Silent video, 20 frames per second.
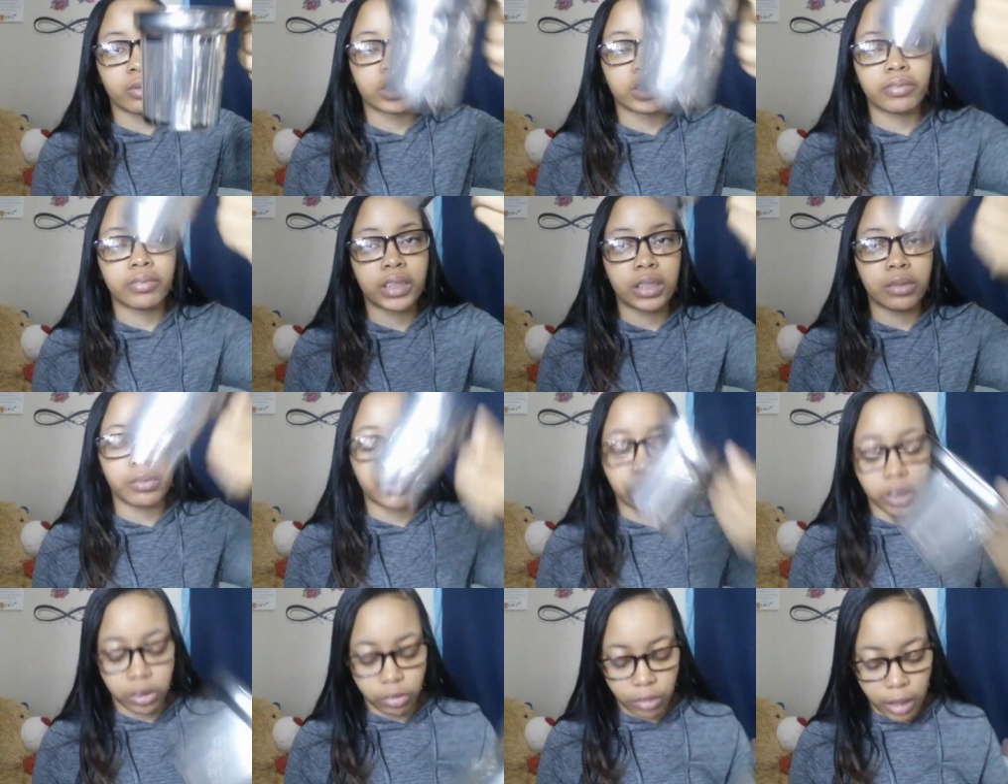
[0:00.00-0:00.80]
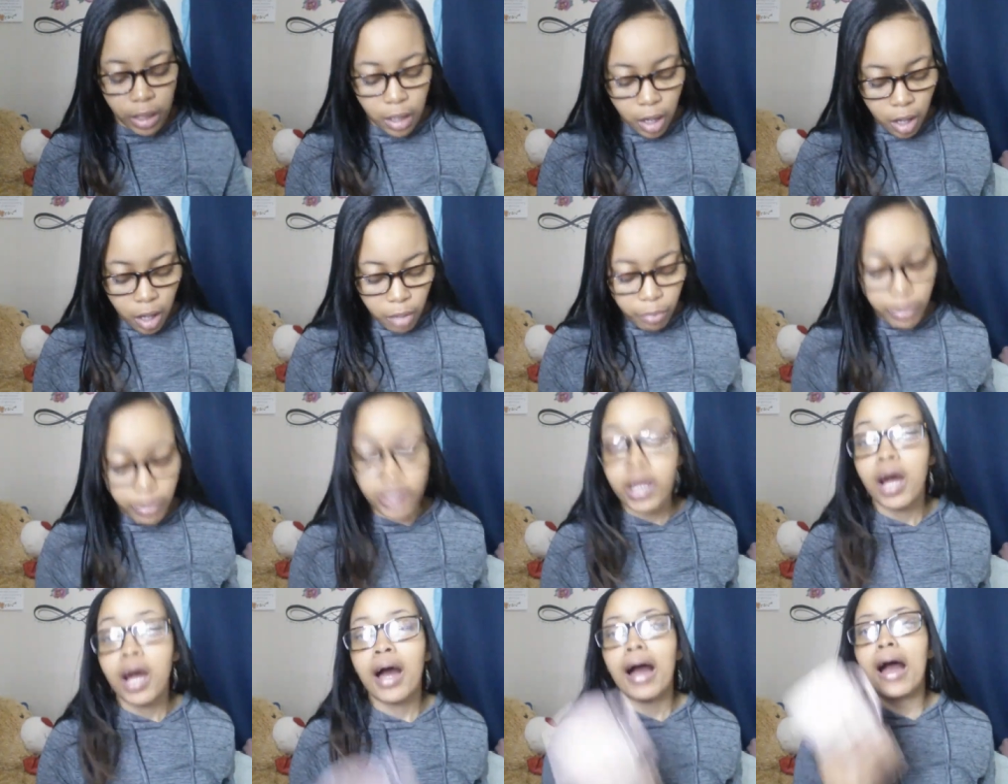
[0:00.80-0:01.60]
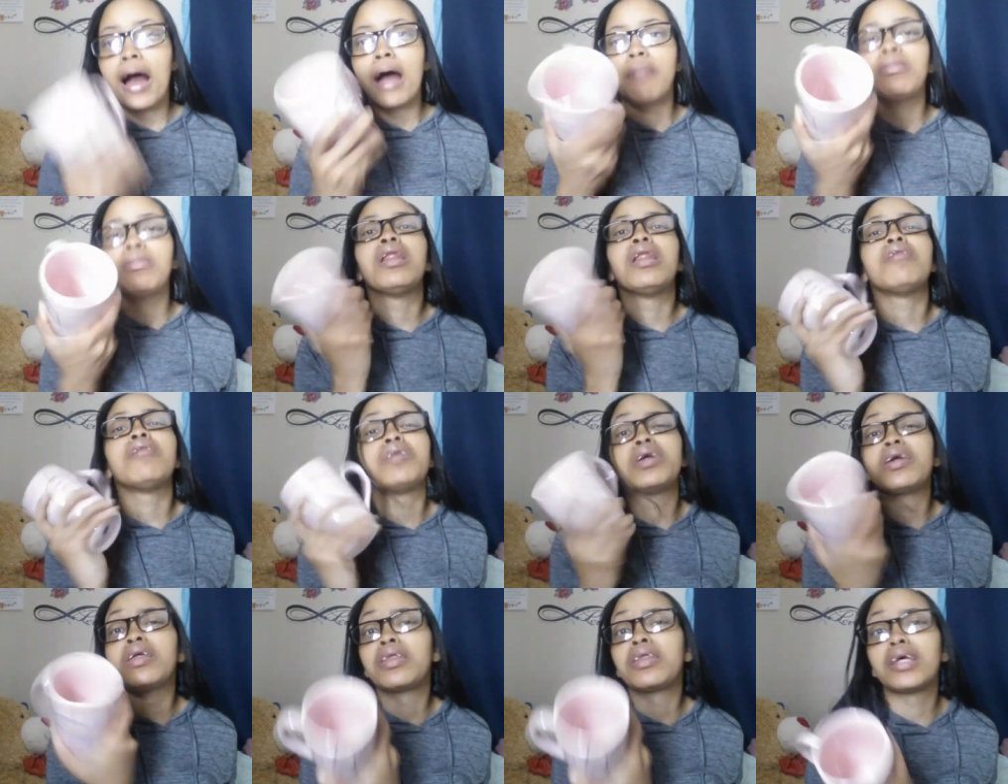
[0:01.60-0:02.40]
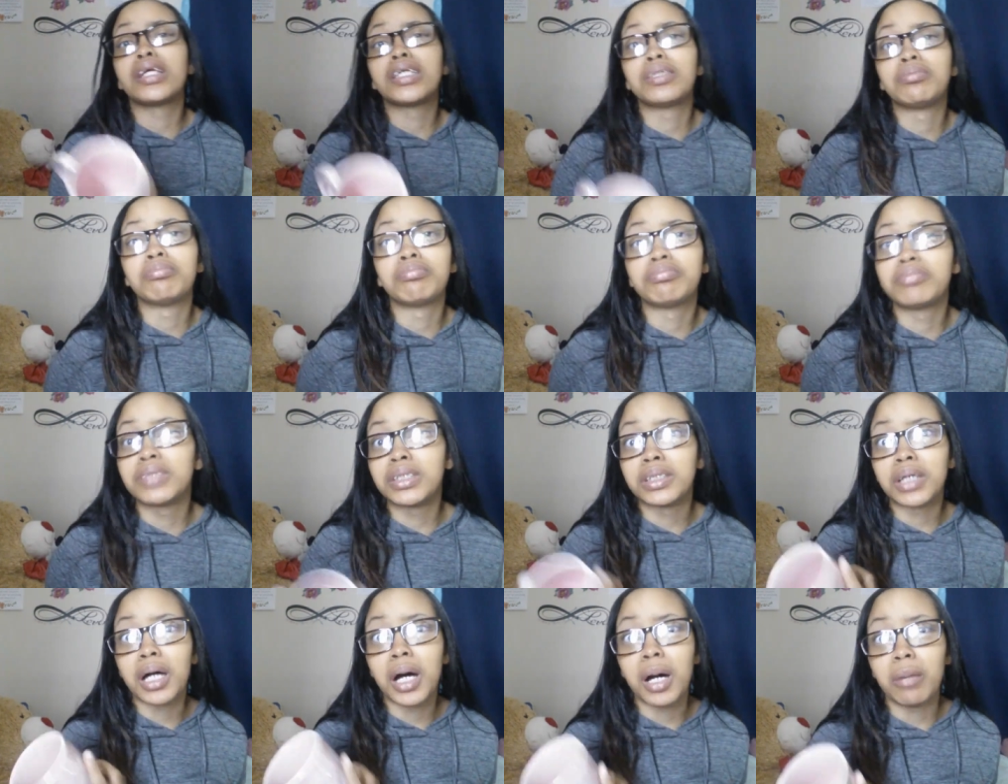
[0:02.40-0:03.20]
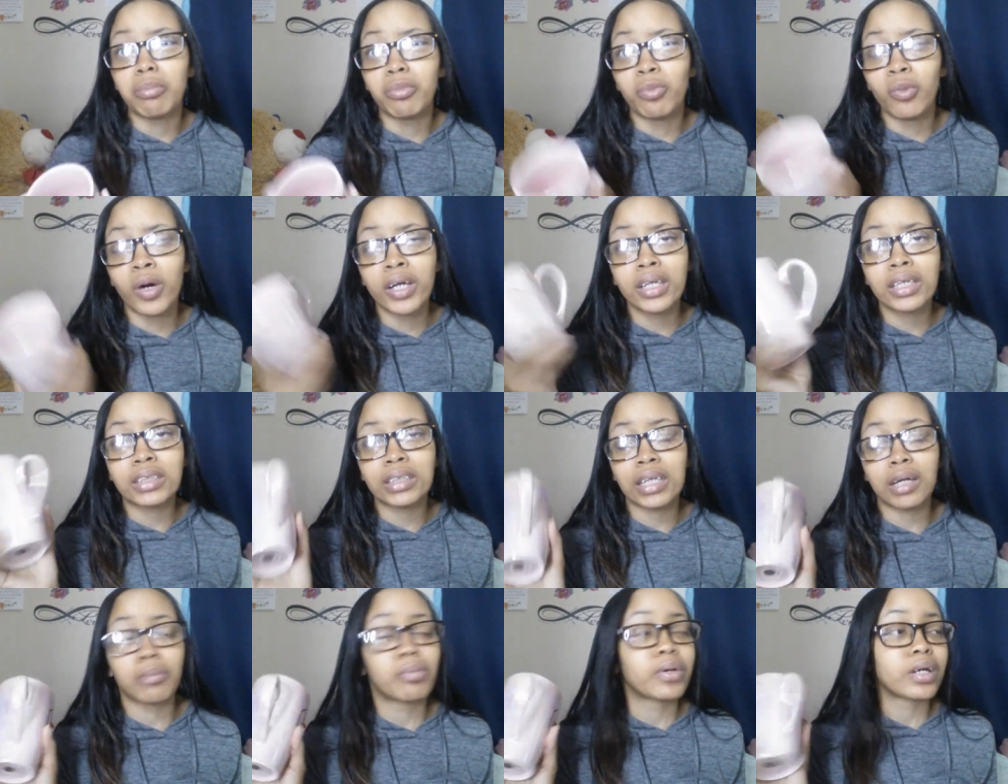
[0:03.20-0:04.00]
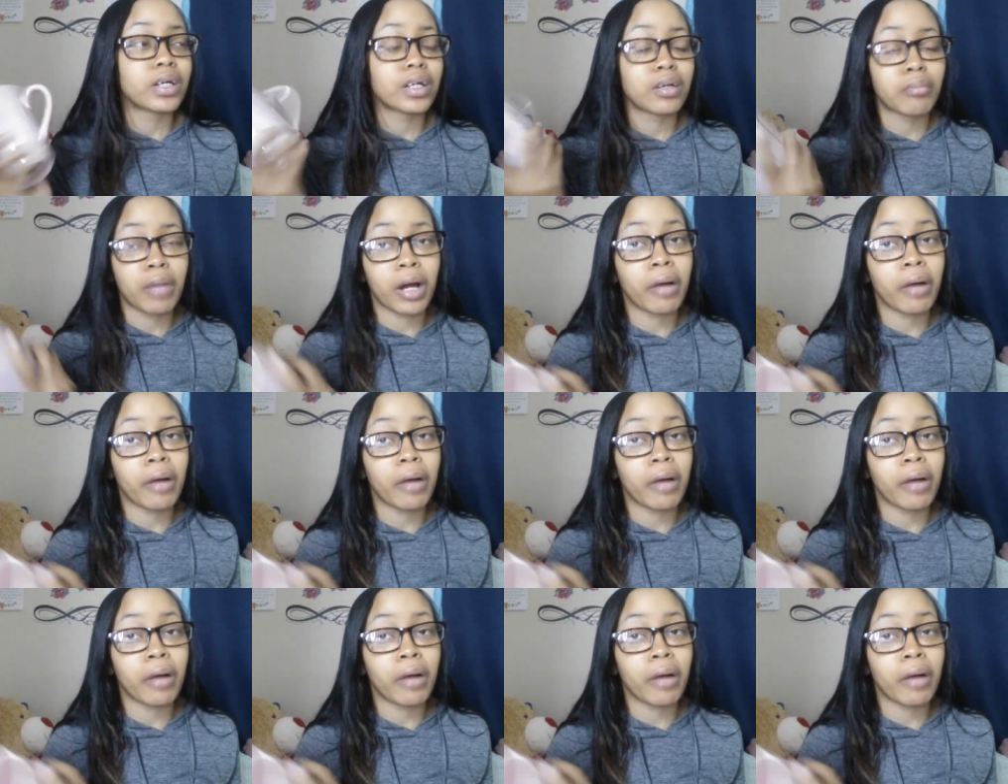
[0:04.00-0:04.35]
loose leaf tea, which is great. But I'm loving this this cup. One, because I could put it in the